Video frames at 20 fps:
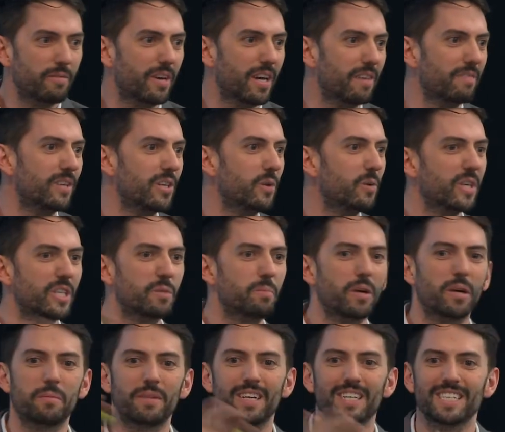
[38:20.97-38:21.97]
have kind of a new
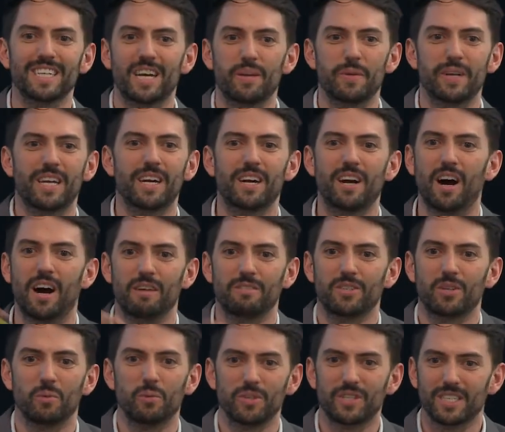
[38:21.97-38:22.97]
experimental design we kick off.
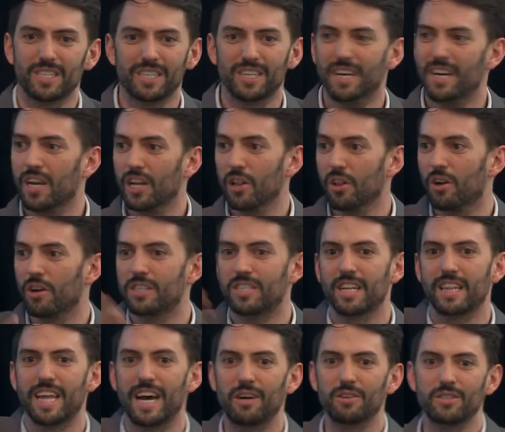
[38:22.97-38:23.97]
So we'll just launch a
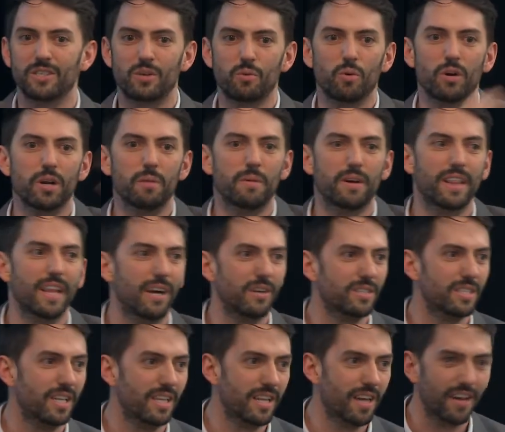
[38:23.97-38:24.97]
1,000 in one arm or
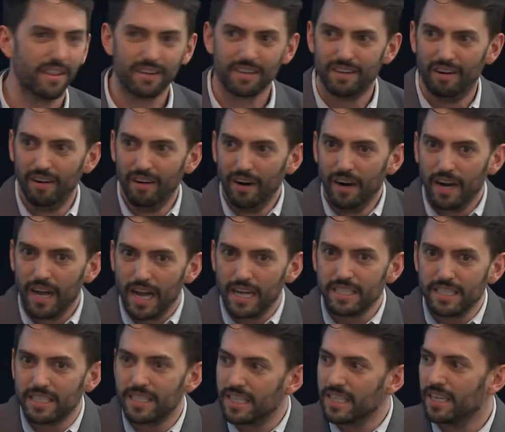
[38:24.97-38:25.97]
1,000 in the other
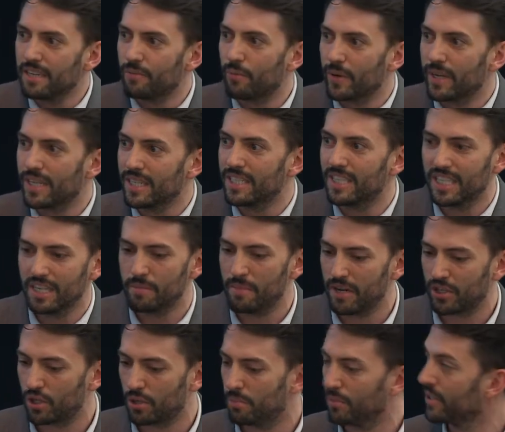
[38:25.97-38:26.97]
and see if we can see a
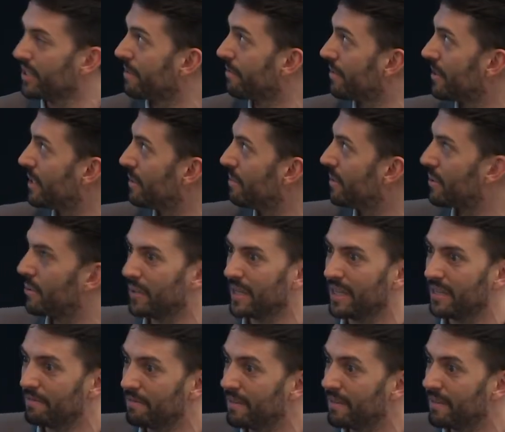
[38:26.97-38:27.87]
measurable difference between the